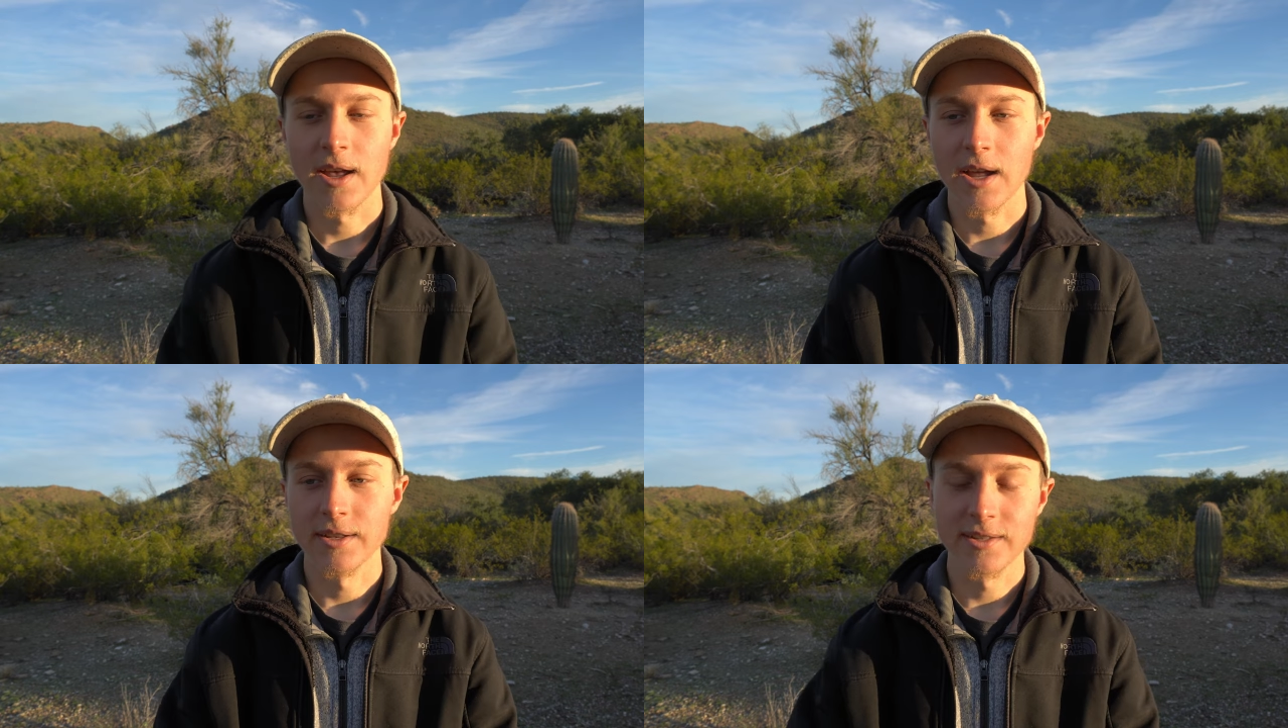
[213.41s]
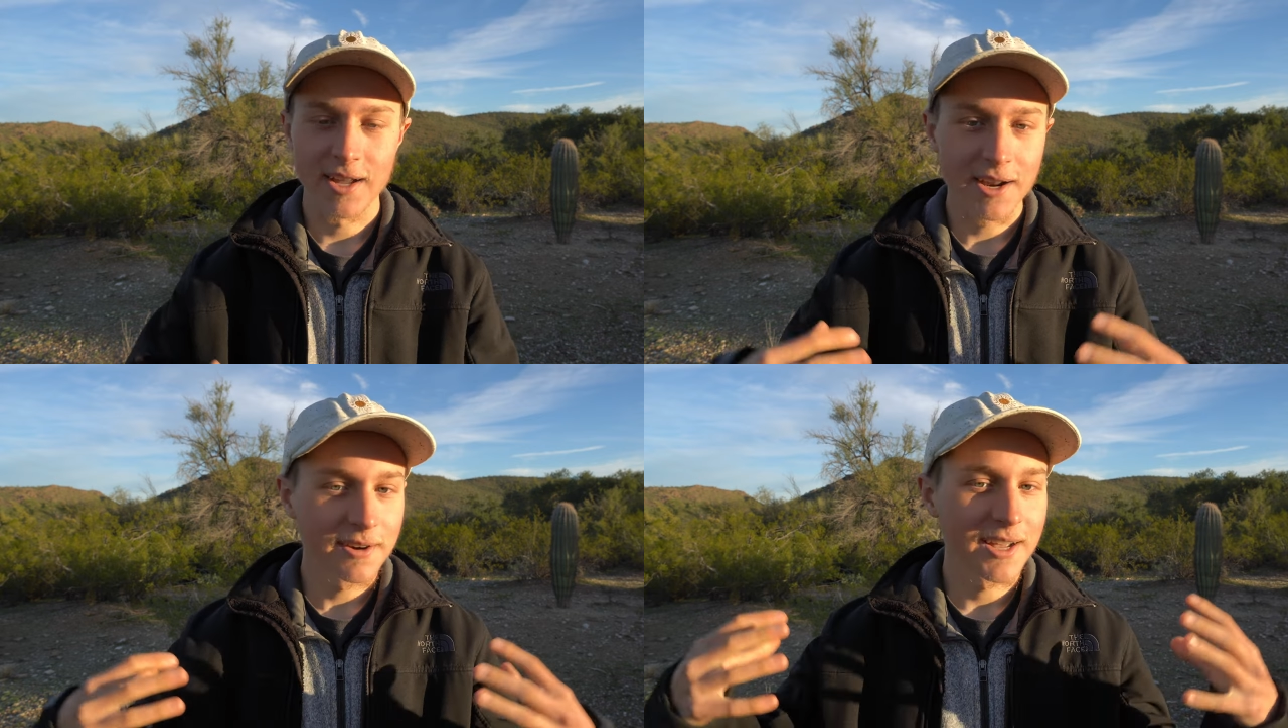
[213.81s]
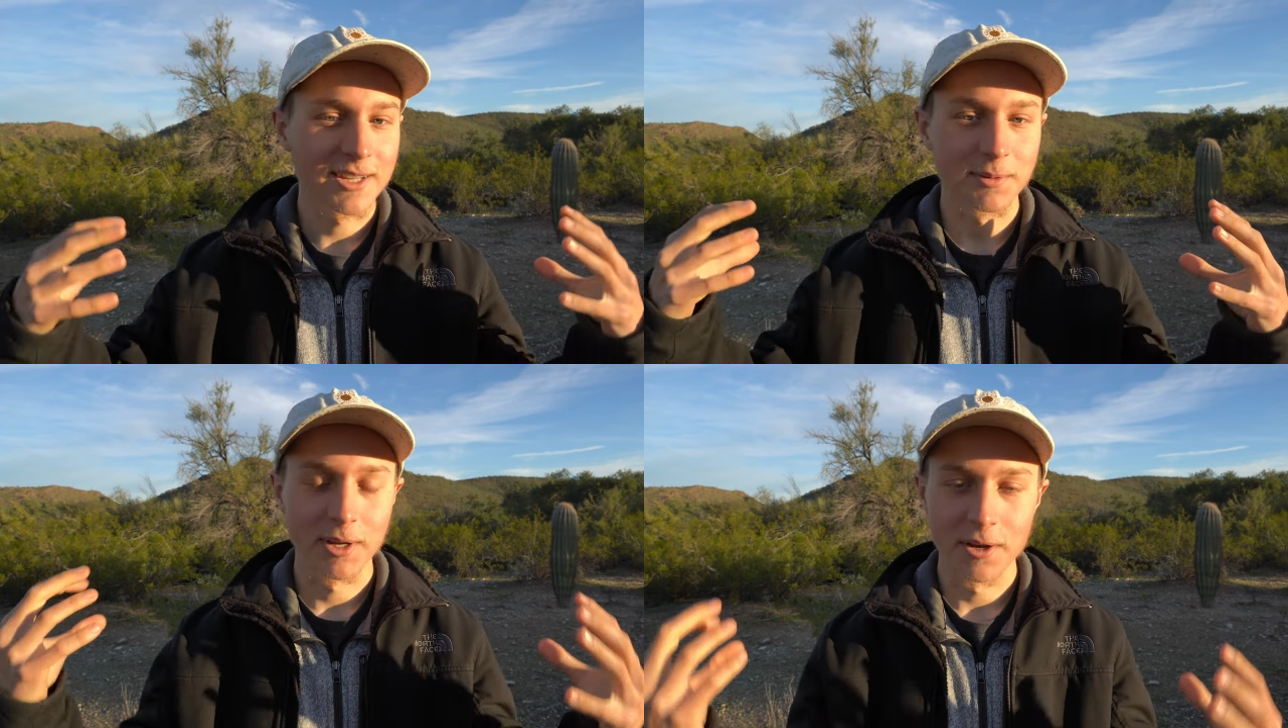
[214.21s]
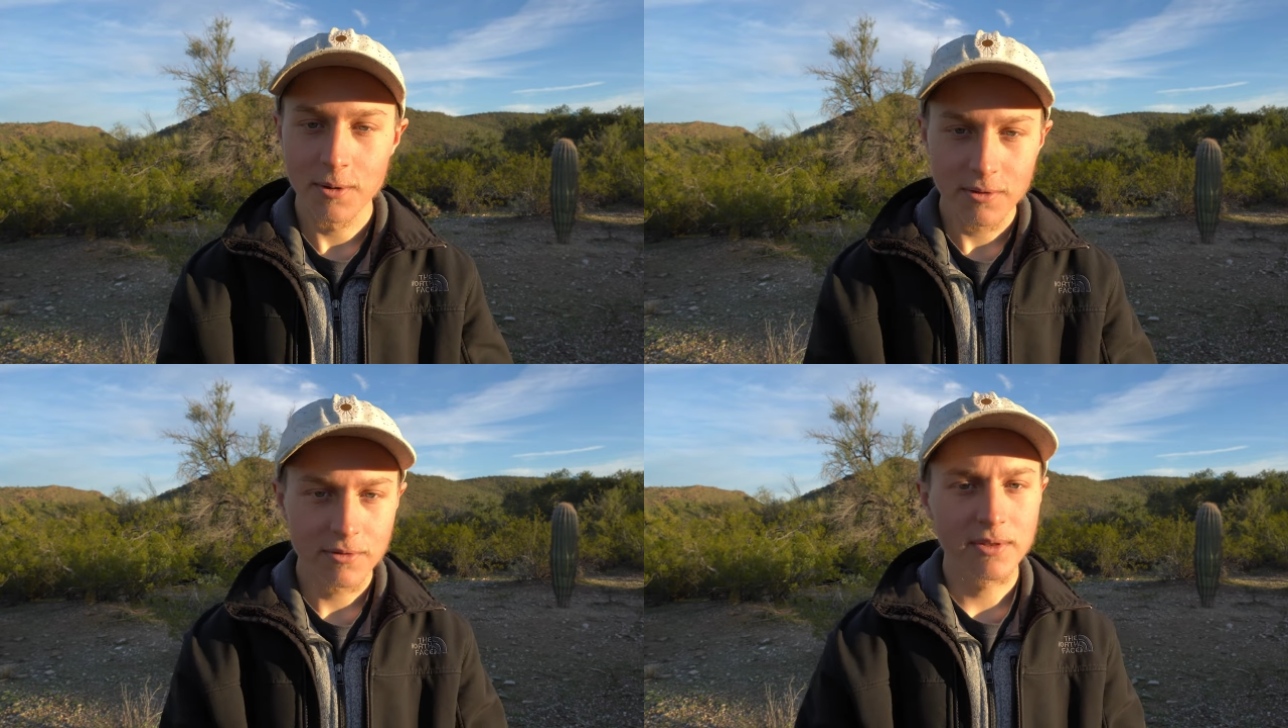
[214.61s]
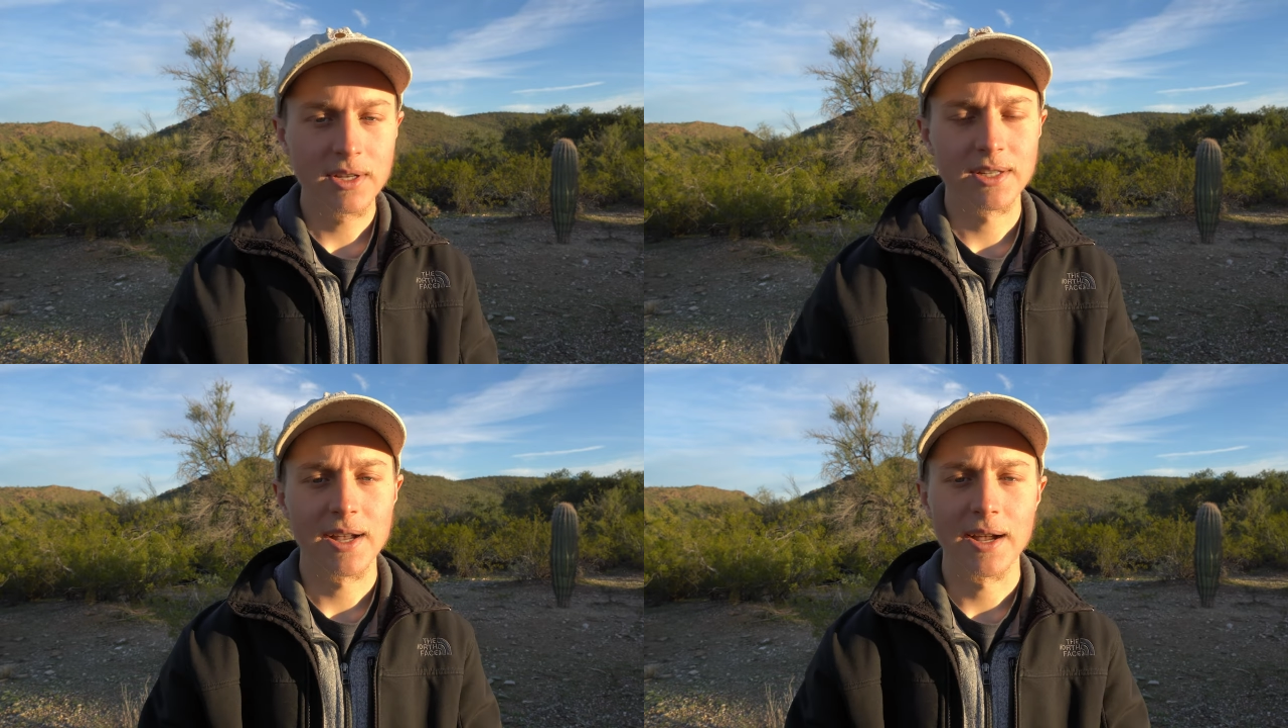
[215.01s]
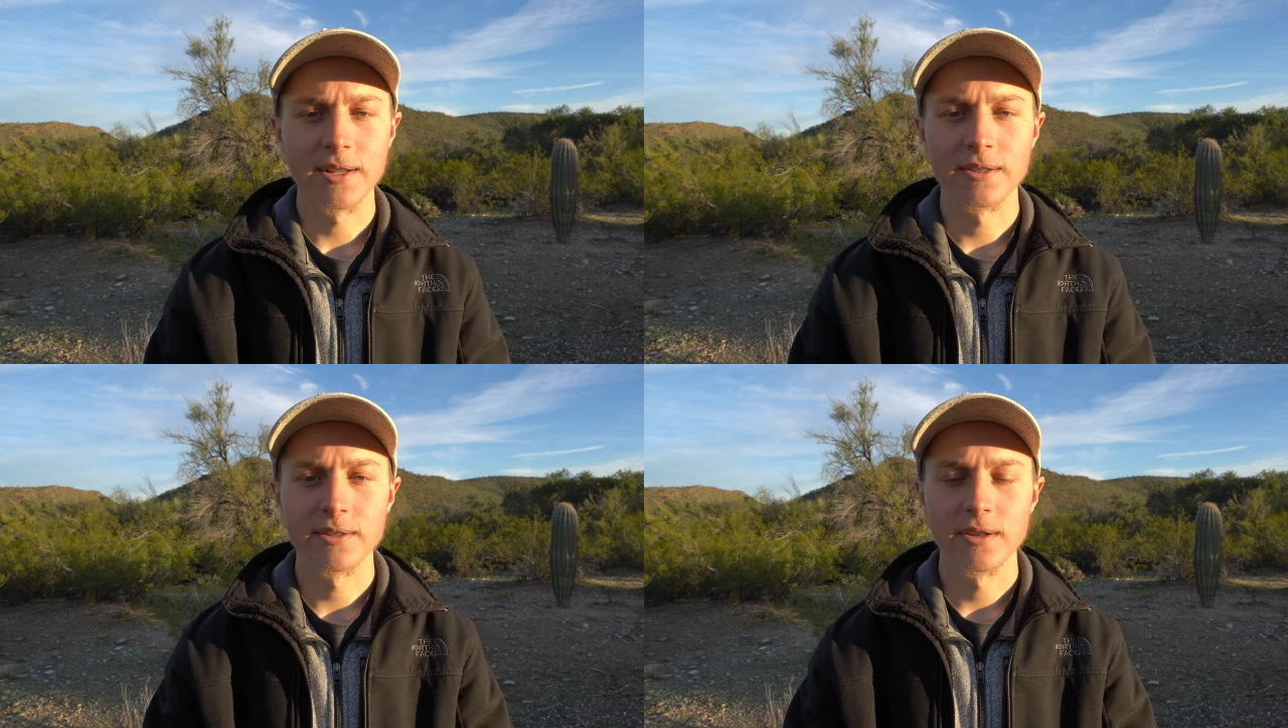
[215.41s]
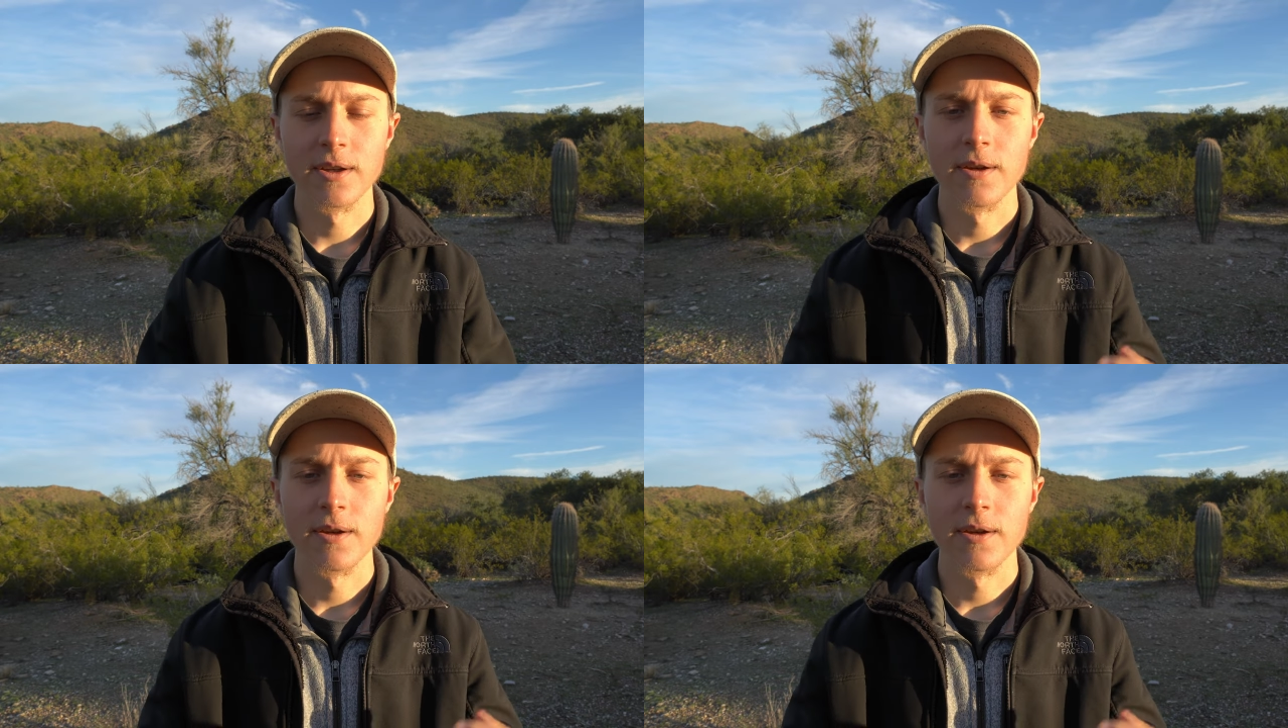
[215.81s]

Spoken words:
And Saturn has been going through these signs